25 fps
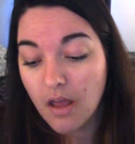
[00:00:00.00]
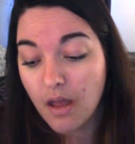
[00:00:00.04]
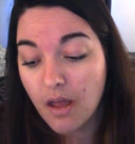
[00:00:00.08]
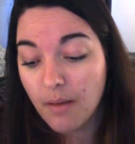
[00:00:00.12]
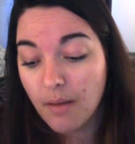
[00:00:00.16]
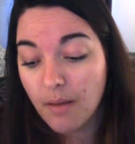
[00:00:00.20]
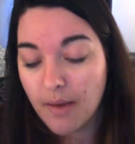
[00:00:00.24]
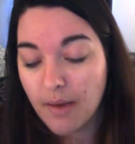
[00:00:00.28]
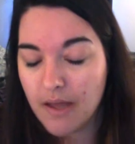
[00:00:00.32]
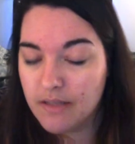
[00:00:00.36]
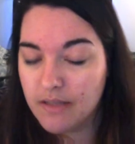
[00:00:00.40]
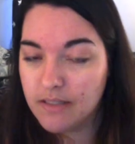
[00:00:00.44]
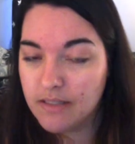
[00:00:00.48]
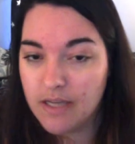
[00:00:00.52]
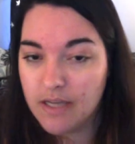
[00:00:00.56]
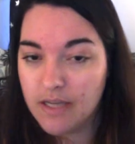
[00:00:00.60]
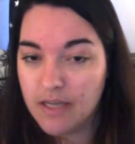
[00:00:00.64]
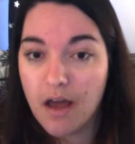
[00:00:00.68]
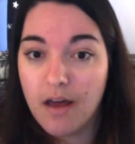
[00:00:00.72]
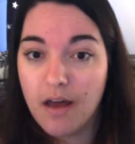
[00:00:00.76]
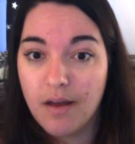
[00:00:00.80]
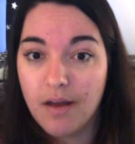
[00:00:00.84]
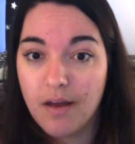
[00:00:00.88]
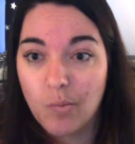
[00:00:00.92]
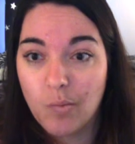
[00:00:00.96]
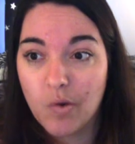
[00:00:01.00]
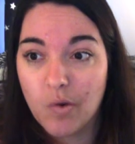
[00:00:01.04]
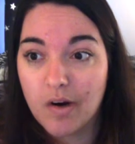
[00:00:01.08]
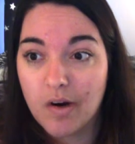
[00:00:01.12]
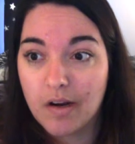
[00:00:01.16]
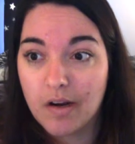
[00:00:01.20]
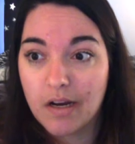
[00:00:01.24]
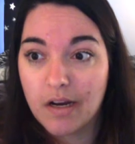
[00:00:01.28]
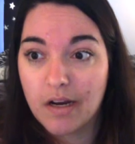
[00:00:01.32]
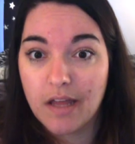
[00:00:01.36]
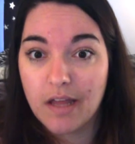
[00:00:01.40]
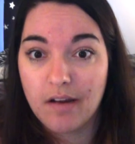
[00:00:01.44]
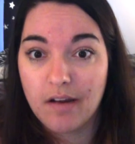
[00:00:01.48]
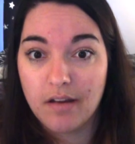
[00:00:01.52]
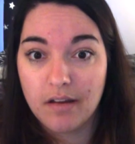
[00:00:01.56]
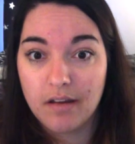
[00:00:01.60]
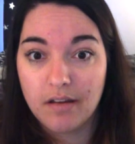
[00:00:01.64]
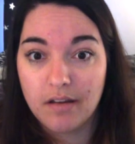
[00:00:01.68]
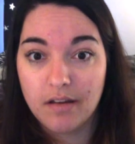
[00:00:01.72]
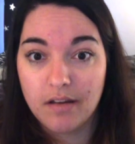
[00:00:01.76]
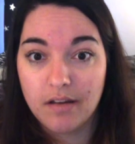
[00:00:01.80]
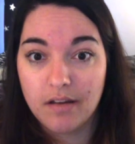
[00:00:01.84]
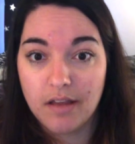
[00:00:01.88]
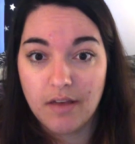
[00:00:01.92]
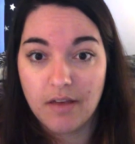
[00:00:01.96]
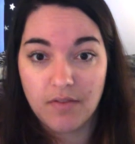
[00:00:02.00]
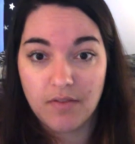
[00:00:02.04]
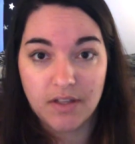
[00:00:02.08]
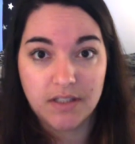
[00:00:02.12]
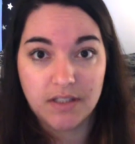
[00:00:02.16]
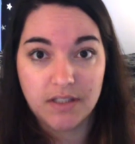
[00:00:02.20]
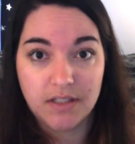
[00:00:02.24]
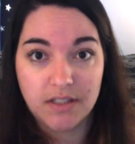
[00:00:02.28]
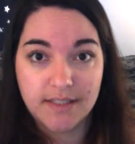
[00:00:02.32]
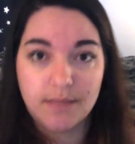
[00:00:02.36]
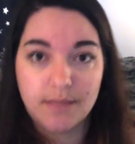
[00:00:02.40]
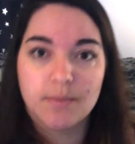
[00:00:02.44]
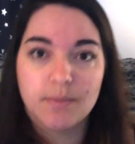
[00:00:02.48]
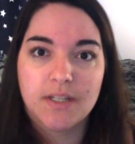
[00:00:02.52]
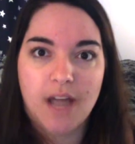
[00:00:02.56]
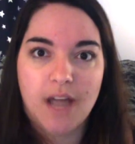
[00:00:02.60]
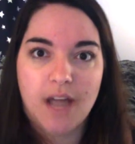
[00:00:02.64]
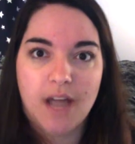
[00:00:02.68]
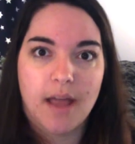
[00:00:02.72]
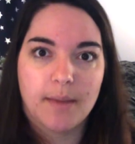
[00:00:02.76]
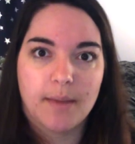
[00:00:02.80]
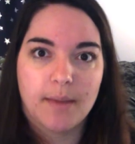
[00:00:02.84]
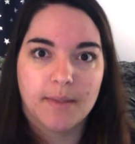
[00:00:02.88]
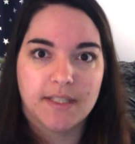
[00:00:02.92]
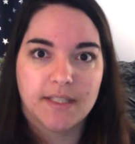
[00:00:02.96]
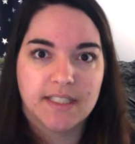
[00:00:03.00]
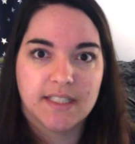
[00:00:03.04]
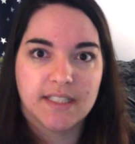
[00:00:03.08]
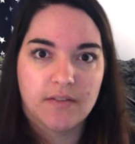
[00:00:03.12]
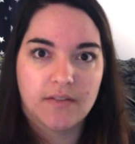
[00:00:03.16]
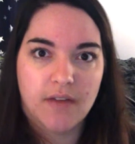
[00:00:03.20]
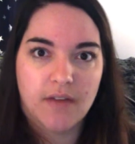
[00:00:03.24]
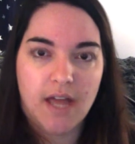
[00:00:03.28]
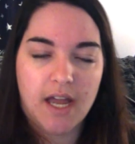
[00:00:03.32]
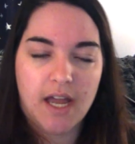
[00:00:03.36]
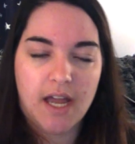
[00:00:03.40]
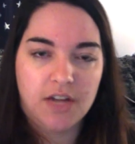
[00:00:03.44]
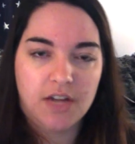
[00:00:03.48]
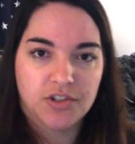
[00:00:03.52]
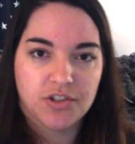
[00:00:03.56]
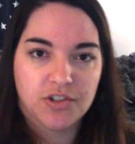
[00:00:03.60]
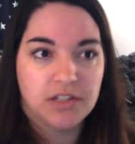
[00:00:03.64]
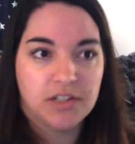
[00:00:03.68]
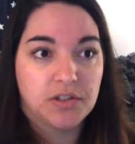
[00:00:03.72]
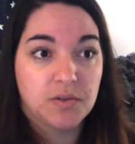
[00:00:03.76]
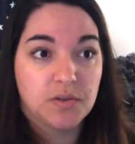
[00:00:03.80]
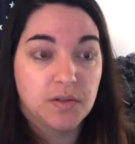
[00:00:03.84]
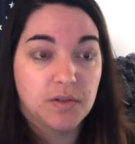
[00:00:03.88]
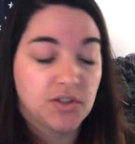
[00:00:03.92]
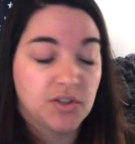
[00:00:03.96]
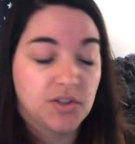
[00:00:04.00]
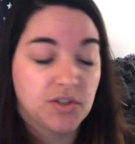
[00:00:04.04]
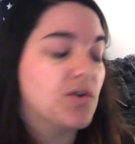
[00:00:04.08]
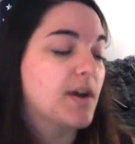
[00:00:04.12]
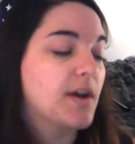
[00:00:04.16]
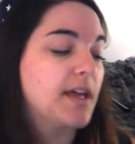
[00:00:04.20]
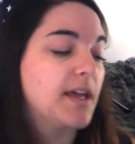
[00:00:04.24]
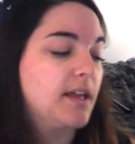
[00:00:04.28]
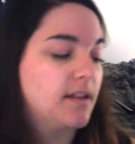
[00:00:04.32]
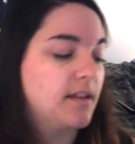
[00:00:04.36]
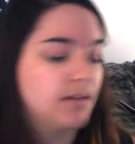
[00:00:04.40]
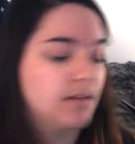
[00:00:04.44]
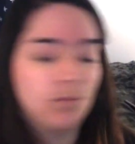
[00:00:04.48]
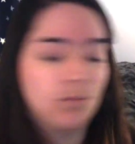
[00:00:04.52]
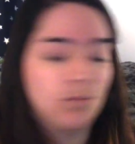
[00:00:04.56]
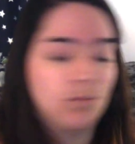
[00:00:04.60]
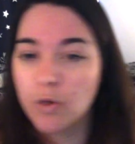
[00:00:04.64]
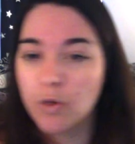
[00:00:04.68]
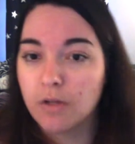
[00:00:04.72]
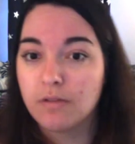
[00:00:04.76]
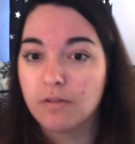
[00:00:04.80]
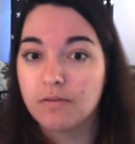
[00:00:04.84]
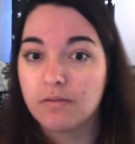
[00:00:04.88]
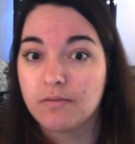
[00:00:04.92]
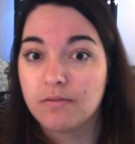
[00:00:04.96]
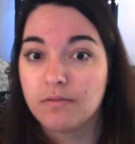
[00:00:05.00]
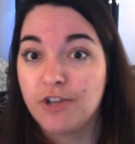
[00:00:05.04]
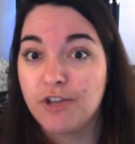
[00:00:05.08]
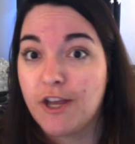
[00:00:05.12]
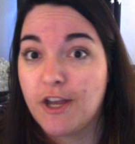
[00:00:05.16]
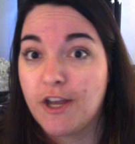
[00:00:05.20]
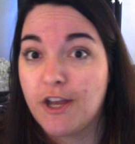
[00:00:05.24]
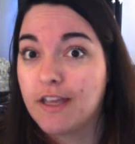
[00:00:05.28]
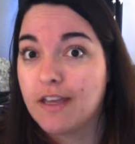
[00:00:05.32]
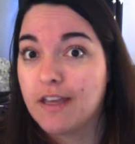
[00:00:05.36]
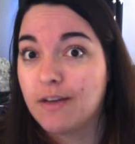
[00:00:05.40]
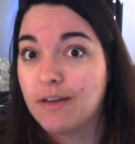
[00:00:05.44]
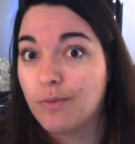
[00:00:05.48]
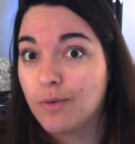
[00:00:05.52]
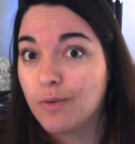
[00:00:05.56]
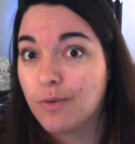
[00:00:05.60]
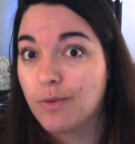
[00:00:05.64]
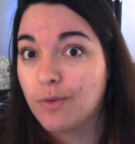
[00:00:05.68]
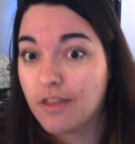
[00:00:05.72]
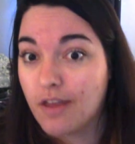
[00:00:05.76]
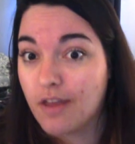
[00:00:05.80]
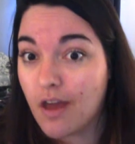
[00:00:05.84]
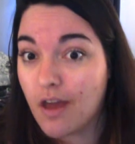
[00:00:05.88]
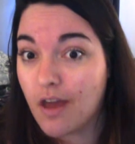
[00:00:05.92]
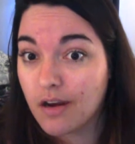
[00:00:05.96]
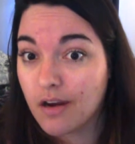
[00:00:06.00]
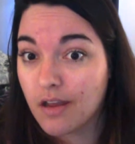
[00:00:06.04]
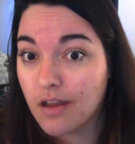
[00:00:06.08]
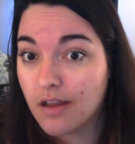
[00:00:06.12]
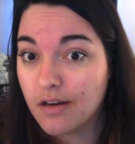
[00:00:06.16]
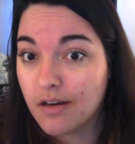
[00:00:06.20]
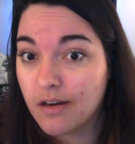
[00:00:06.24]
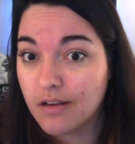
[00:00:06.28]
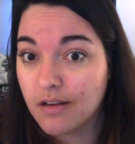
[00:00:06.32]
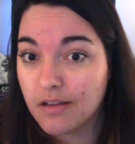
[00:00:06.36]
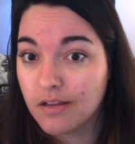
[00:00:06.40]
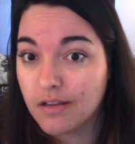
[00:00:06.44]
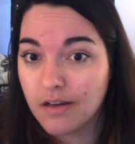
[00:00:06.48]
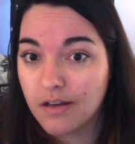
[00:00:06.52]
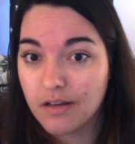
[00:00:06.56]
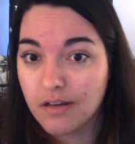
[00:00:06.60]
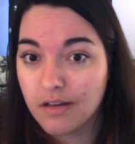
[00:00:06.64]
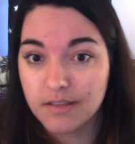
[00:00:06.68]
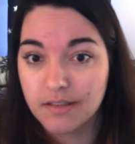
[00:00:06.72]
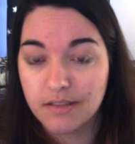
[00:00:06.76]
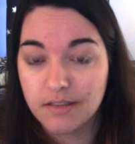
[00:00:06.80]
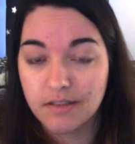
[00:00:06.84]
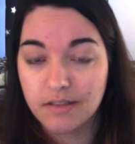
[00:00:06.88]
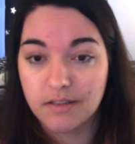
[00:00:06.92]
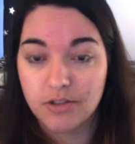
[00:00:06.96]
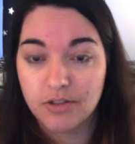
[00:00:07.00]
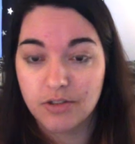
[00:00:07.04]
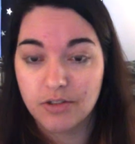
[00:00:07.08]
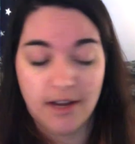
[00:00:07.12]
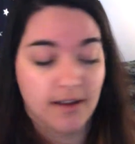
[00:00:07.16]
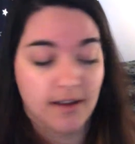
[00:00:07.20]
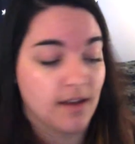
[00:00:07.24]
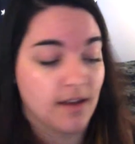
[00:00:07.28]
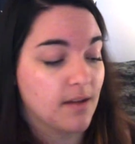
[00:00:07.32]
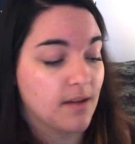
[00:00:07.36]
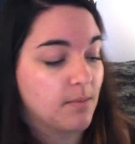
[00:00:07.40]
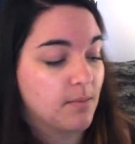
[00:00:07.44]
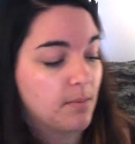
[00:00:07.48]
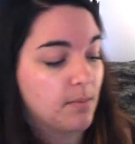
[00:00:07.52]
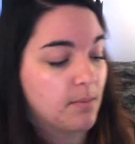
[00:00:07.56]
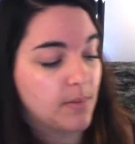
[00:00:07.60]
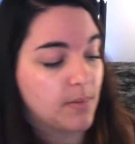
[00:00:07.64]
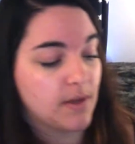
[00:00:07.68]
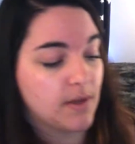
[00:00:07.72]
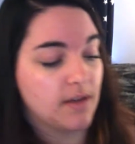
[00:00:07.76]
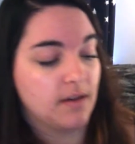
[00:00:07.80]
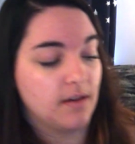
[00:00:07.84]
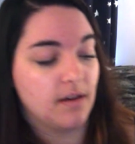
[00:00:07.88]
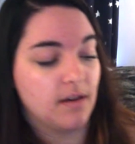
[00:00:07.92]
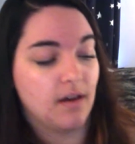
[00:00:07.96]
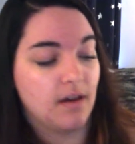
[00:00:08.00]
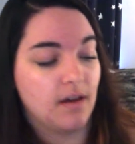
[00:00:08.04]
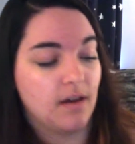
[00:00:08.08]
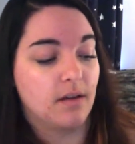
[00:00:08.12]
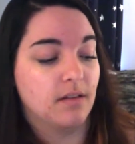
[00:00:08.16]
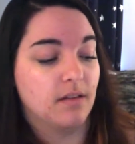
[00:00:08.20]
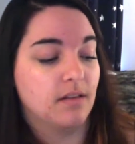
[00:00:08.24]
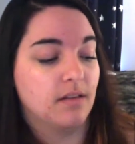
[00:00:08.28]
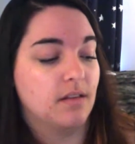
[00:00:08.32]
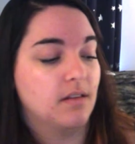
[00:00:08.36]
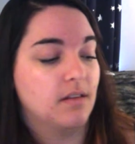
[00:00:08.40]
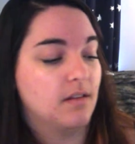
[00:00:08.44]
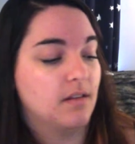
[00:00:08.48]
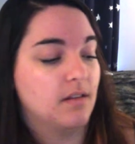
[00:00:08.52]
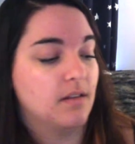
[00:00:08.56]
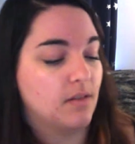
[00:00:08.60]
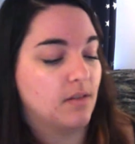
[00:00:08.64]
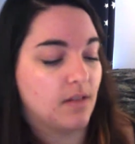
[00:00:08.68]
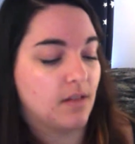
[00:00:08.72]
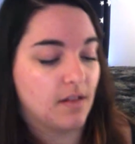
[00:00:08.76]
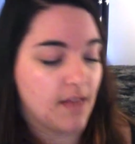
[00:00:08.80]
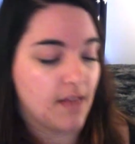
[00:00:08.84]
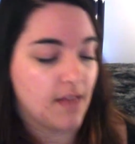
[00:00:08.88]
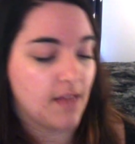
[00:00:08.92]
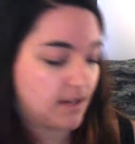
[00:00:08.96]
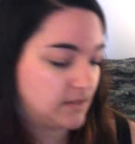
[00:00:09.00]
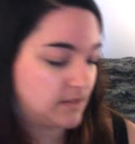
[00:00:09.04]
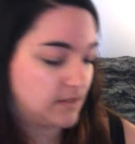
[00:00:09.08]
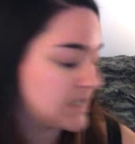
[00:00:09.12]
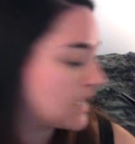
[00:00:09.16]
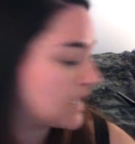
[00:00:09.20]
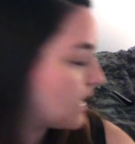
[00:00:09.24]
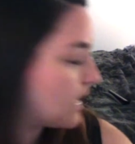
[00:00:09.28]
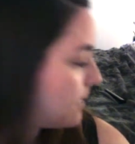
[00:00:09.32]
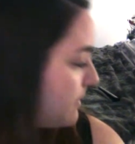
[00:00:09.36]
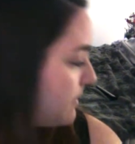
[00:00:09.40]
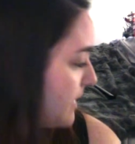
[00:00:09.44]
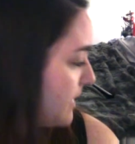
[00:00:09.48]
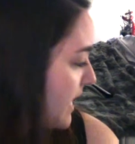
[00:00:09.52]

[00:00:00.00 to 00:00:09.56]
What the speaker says: But we're gonna give it some time and see if I actually do enjoy it, and we'll check in with that again in the next check-in. But the last thing I'm